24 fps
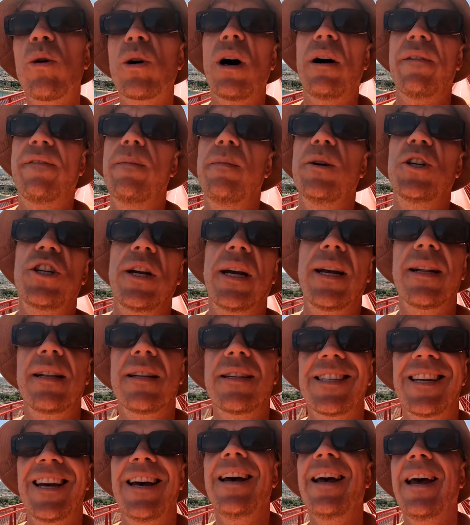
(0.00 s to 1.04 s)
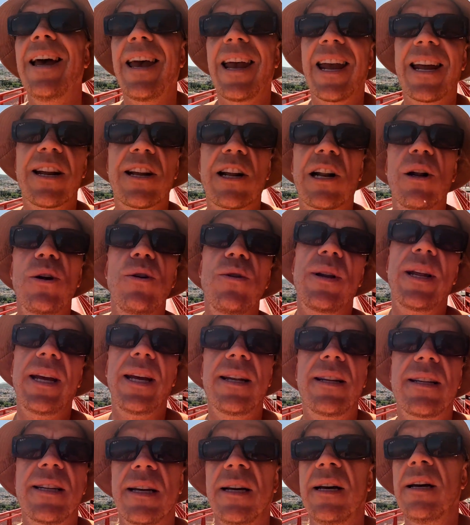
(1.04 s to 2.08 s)
coffee machines
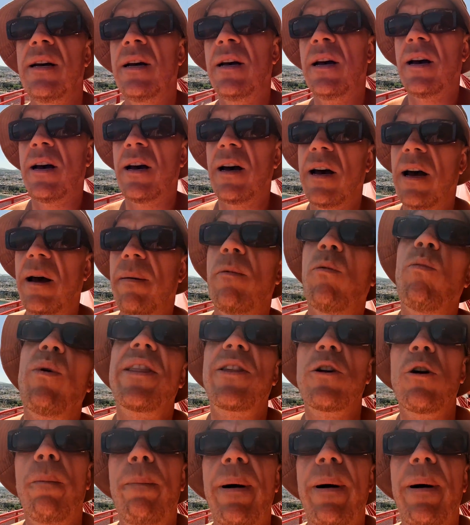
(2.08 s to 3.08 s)
included with your